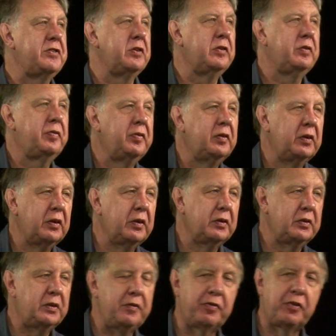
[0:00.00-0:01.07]
of
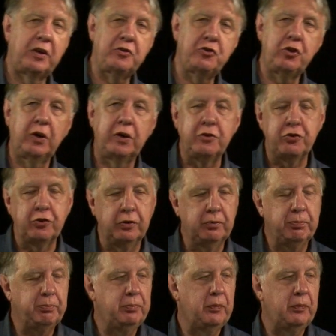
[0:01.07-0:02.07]
differentiation.